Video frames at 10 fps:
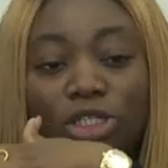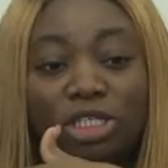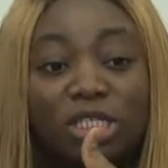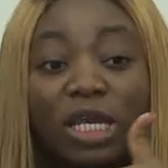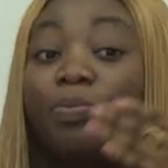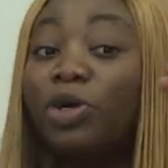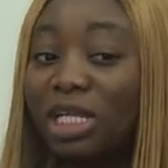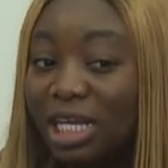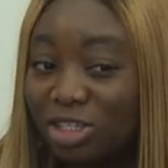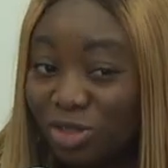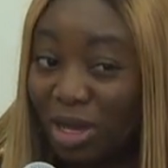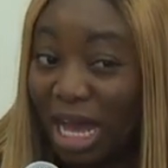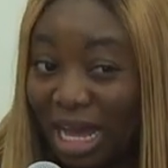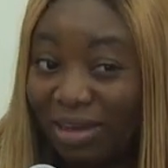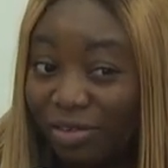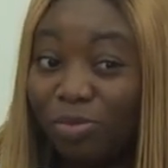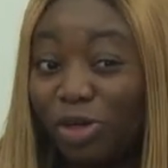it is important to have,